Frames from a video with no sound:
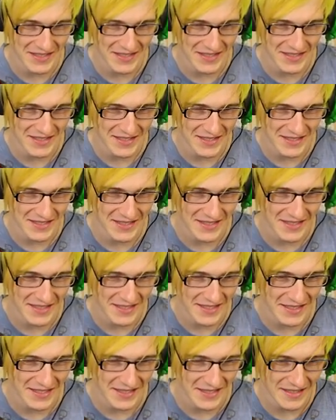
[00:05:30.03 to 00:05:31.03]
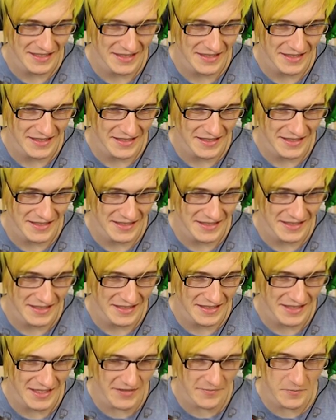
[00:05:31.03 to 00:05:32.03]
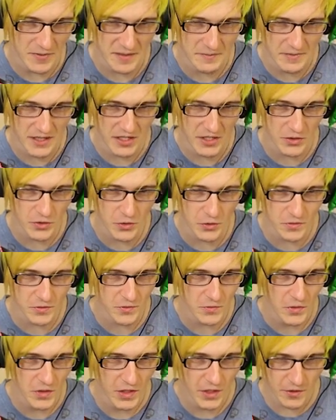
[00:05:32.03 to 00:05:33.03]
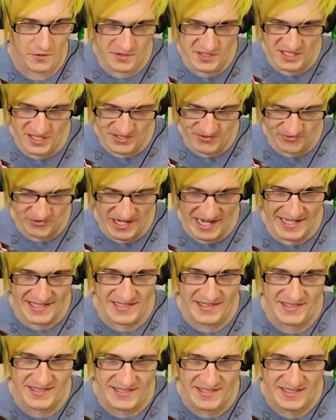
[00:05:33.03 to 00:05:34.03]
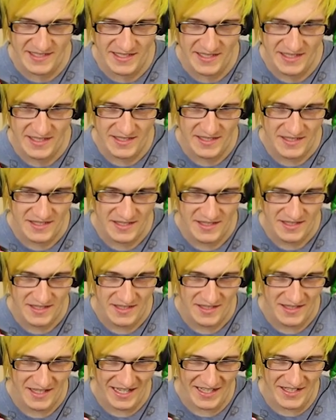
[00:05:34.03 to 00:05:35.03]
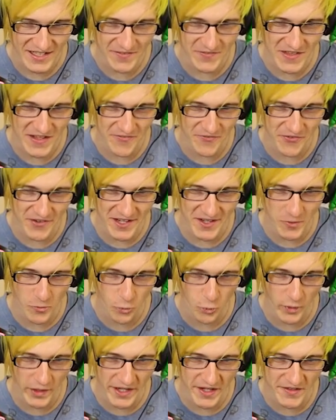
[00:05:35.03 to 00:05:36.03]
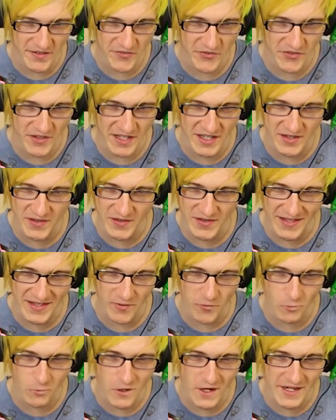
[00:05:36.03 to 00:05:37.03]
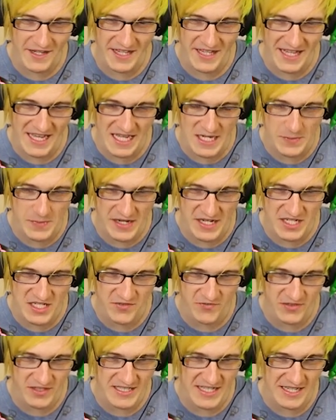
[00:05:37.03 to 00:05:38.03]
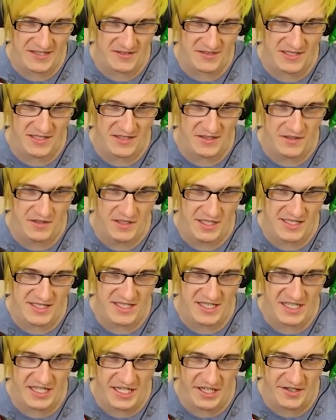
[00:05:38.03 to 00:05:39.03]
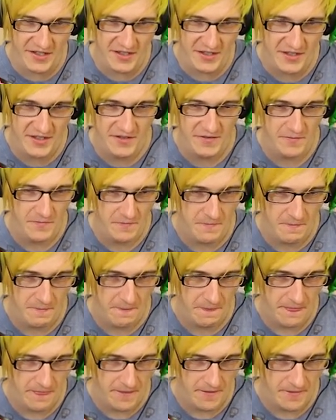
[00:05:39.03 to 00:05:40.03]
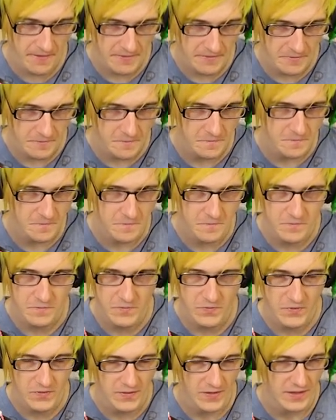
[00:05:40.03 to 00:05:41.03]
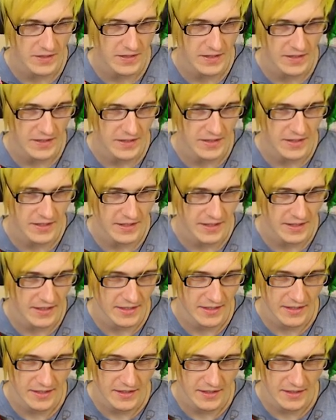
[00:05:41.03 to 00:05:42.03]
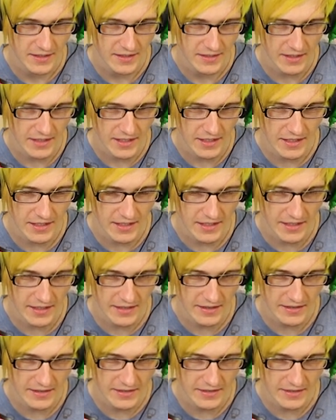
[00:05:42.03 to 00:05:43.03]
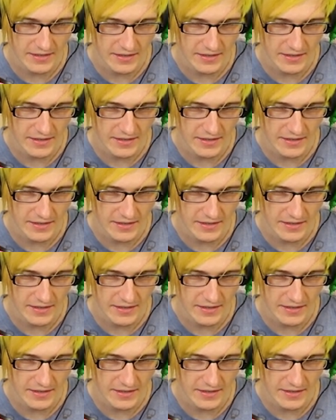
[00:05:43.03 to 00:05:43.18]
this. Give me money. Give me my- who? Who's this friend? I love that freaking weird, freak, like, walking animation for Tattletail. Is he in here? How can I help you, Joe and friend? Uh,